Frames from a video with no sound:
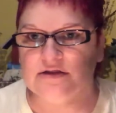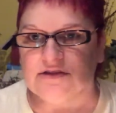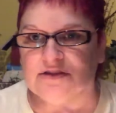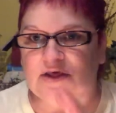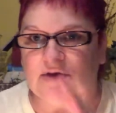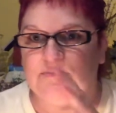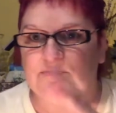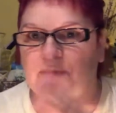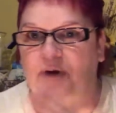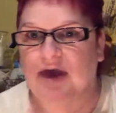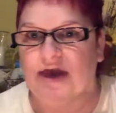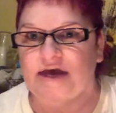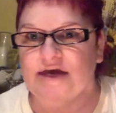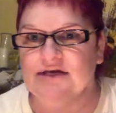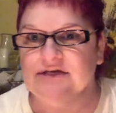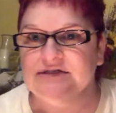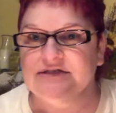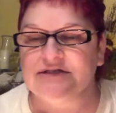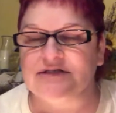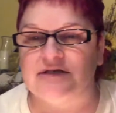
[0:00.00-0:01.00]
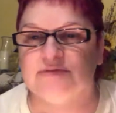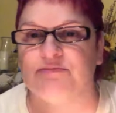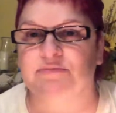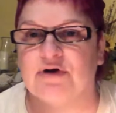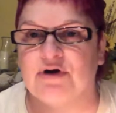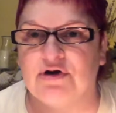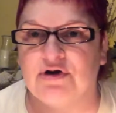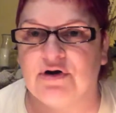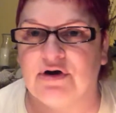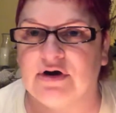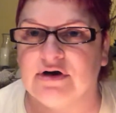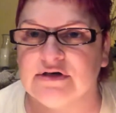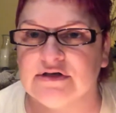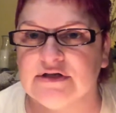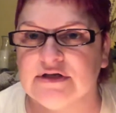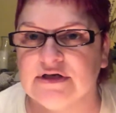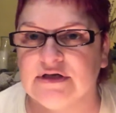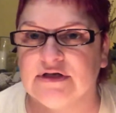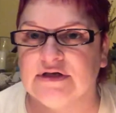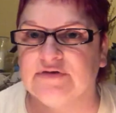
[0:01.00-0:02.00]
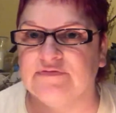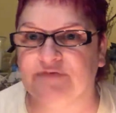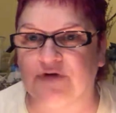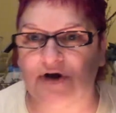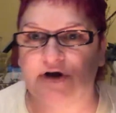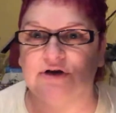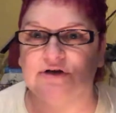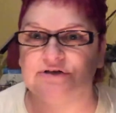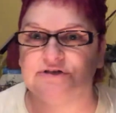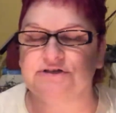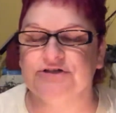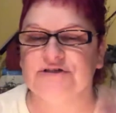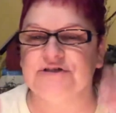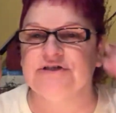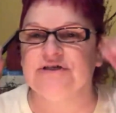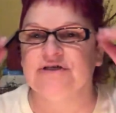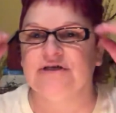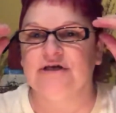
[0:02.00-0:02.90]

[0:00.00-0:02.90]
the base part first,